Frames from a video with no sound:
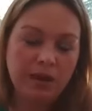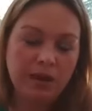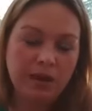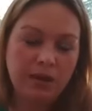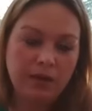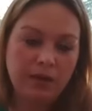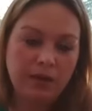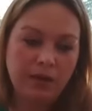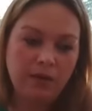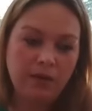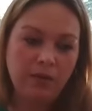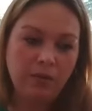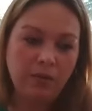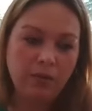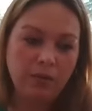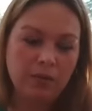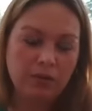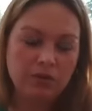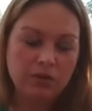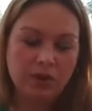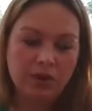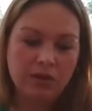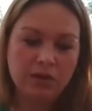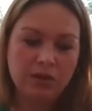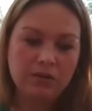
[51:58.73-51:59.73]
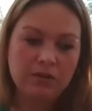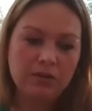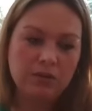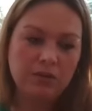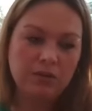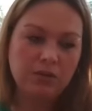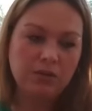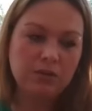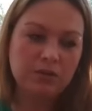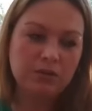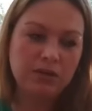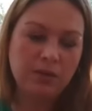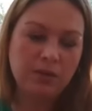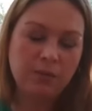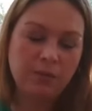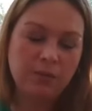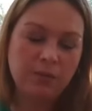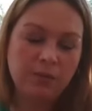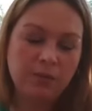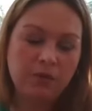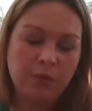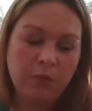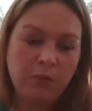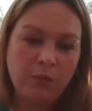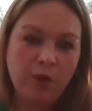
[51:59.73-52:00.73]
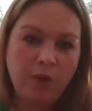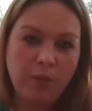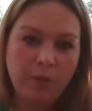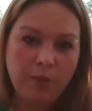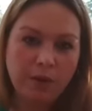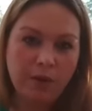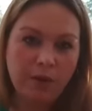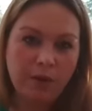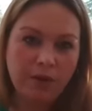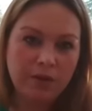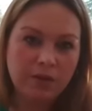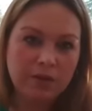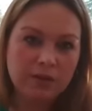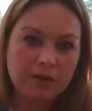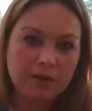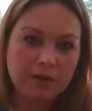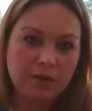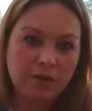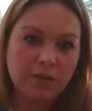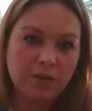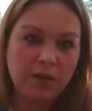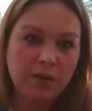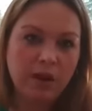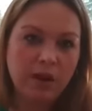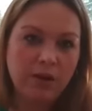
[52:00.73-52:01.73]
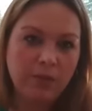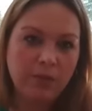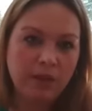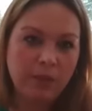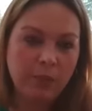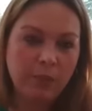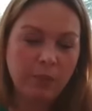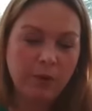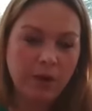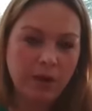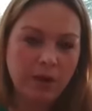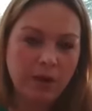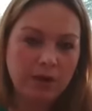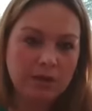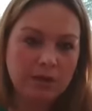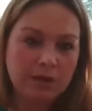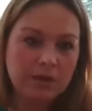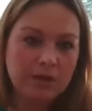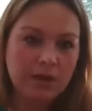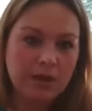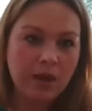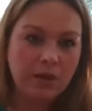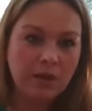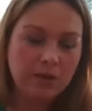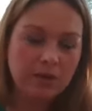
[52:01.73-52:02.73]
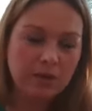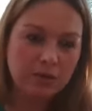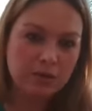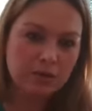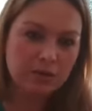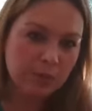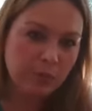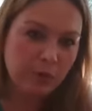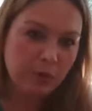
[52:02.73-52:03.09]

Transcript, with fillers: And I know we're trying to do some some webinars around that product and how to use